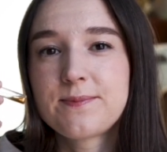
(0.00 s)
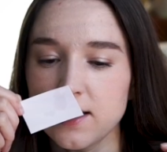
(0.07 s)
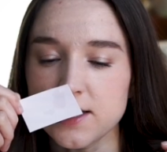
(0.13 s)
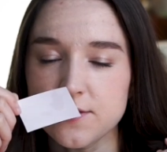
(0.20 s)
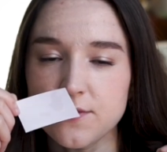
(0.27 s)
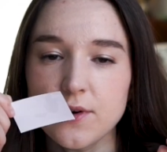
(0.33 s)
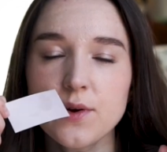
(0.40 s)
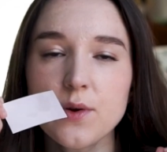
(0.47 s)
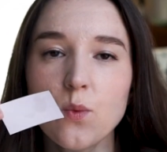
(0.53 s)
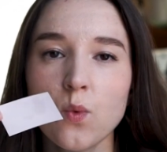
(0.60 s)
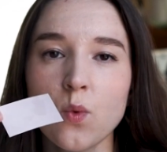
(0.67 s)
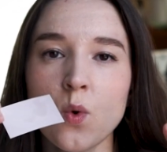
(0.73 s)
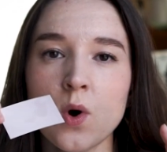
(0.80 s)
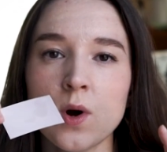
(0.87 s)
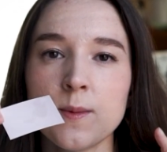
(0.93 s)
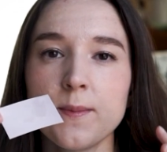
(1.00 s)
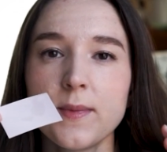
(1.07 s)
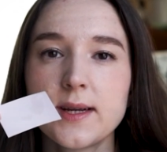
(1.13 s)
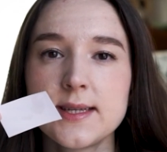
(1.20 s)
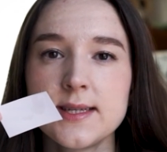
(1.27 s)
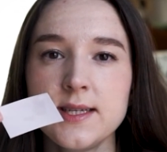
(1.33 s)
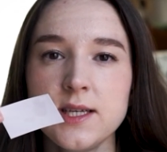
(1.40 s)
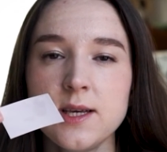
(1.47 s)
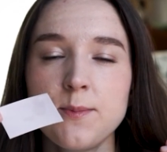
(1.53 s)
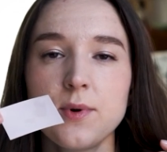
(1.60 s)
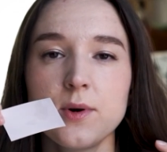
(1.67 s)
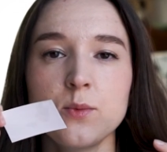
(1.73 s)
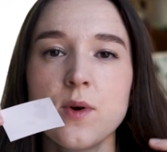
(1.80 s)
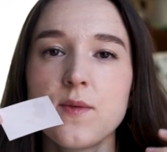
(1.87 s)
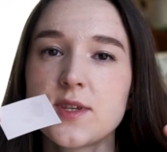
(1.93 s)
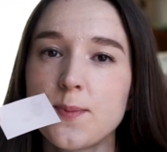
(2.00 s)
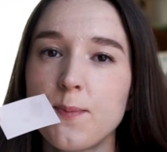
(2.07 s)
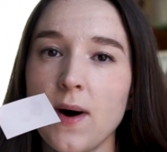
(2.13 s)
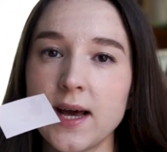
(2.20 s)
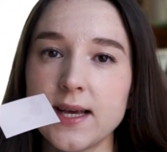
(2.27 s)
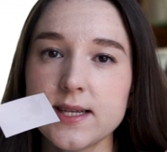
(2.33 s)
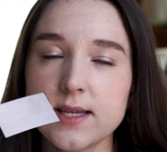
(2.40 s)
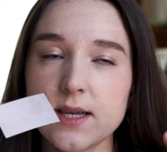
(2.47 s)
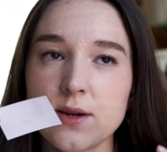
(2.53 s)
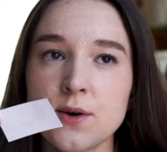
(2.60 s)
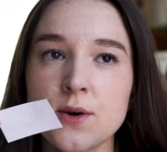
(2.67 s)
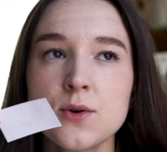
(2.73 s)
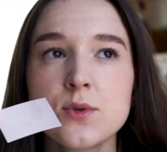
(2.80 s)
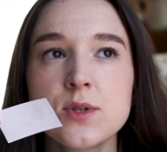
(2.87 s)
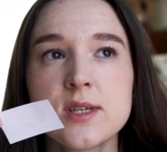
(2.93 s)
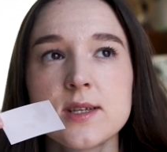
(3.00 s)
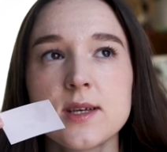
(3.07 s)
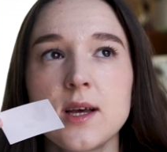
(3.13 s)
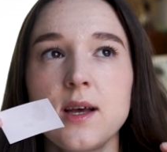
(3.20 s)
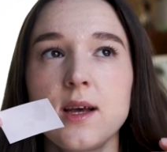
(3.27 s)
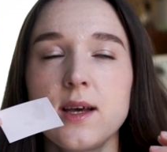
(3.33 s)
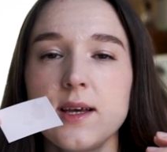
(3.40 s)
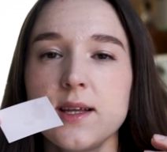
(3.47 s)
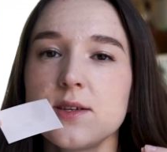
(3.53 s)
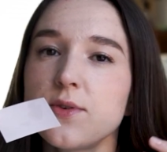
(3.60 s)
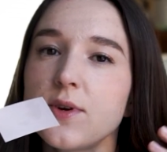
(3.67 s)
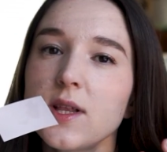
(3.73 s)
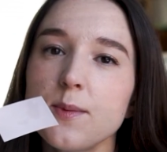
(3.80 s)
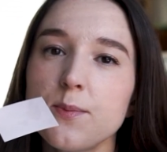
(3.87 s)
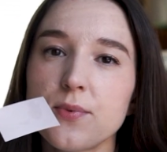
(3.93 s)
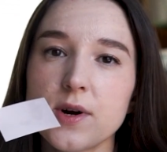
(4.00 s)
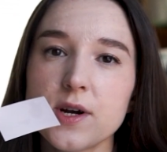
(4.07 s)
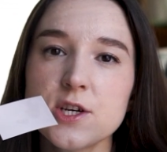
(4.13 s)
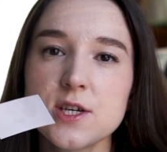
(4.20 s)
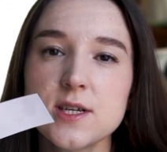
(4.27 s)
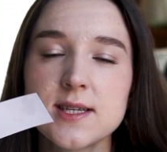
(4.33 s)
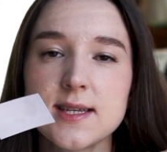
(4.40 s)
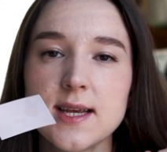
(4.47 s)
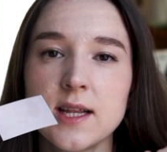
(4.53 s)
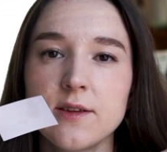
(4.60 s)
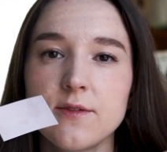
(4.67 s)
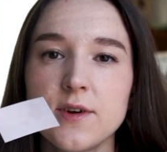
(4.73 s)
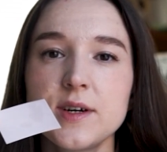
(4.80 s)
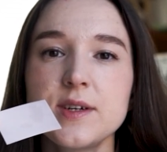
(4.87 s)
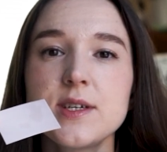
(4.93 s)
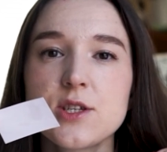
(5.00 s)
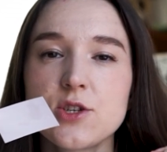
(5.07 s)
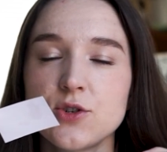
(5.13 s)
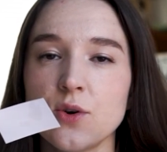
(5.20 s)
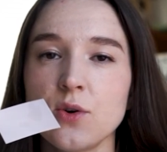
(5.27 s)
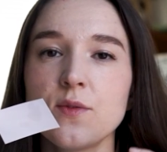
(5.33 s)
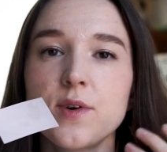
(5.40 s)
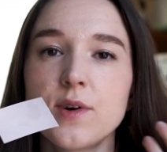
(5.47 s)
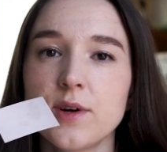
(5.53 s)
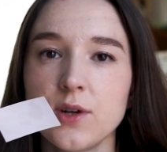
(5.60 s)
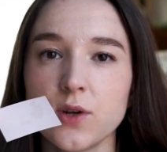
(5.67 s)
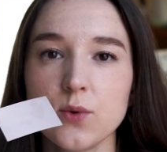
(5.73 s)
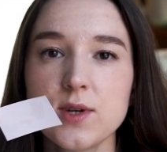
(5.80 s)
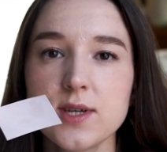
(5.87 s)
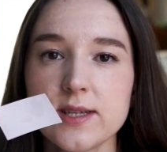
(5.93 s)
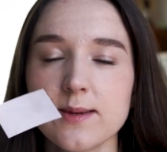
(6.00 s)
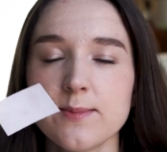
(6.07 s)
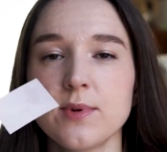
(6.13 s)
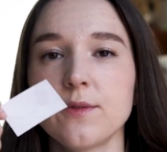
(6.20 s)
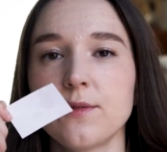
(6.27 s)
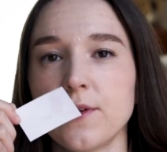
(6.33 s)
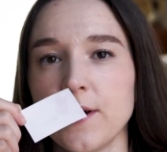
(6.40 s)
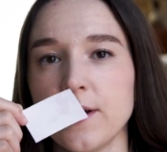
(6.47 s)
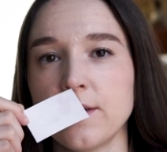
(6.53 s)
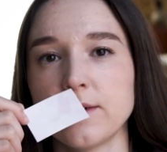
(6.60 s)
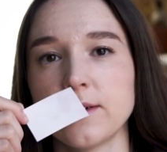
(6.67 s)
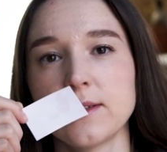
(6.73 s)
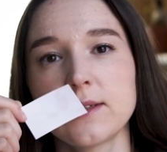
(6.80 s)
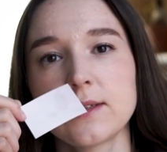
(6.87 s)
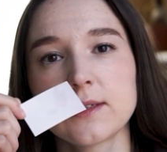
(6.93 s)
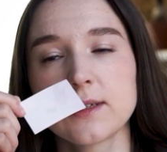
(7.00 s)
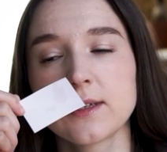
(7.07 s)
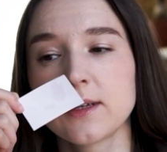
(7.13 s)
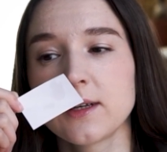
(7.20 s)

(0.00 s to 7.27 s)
It's very warm, deep, with spicy notes. It's really precious and very strong, very noticeable fragrance.